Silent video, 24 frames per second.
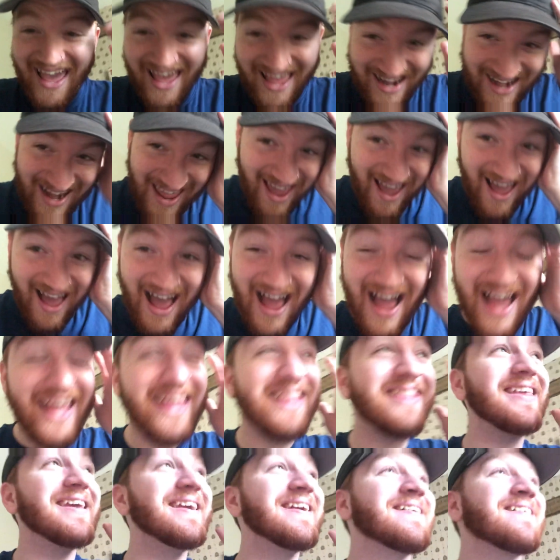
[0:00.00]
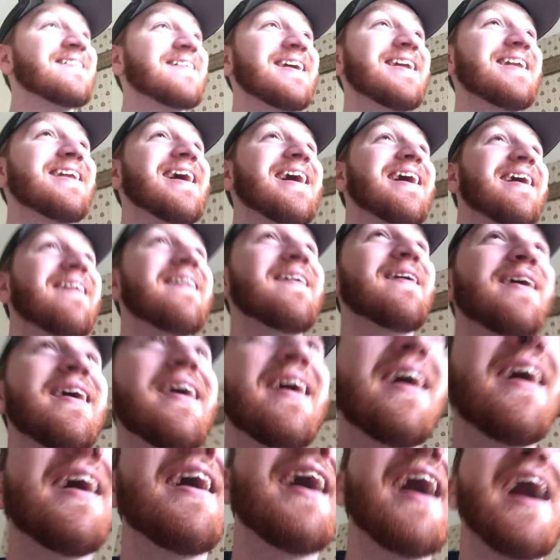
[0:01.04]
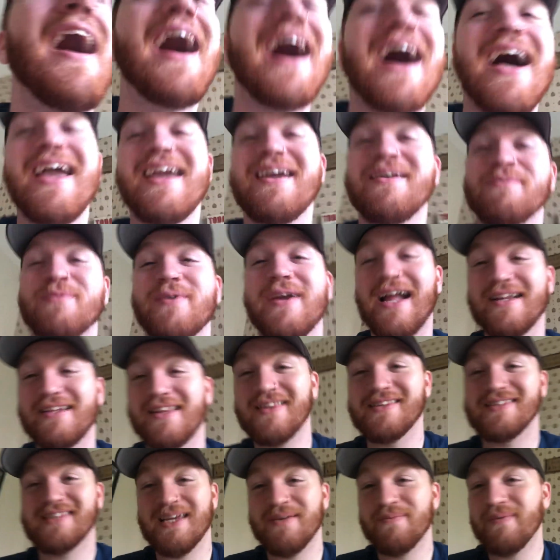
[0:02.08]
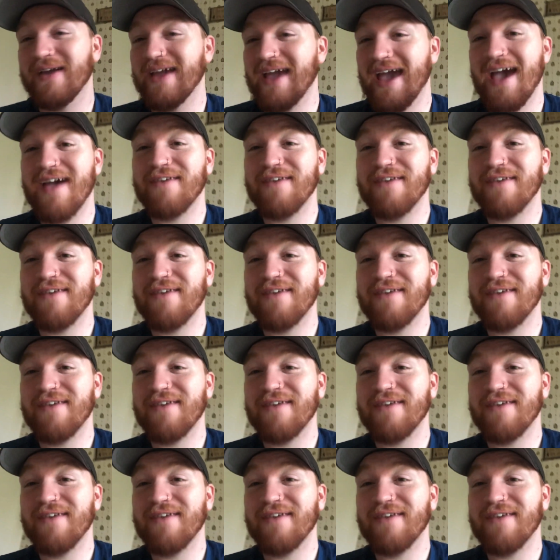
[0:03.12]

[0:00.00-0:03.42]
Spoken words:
And I think right now I am reacting the same way